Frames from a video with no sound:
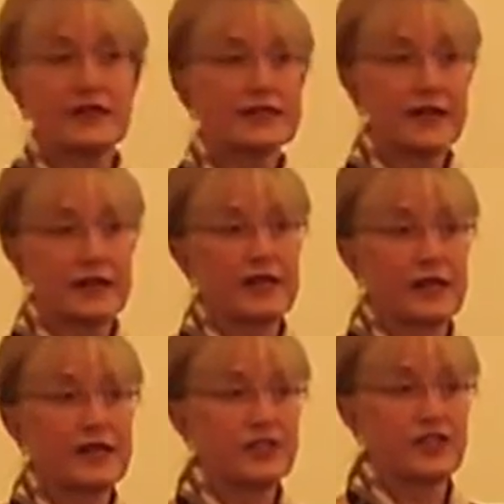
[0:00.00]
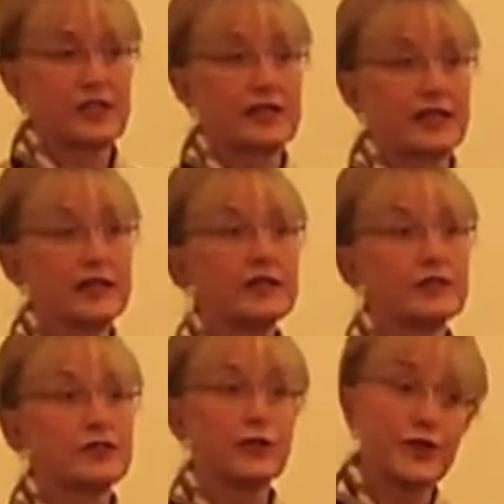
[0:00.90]
psychologically
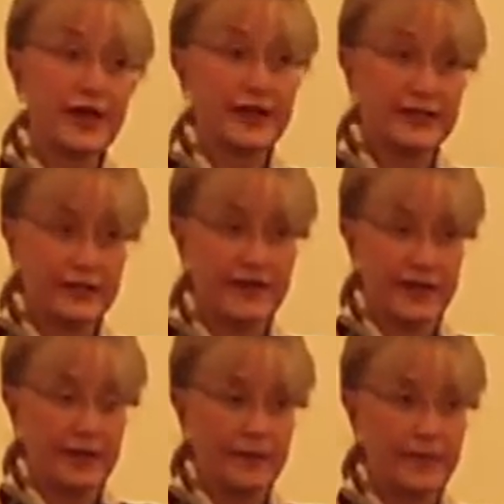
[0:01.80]
to your activity.